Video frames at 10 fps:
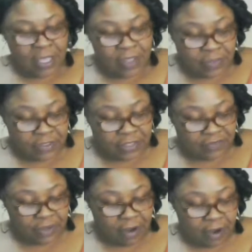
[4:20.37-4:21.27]
The
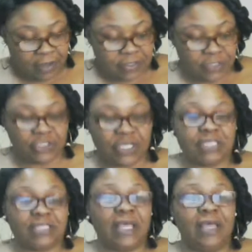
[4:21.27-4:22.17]
Death card suggests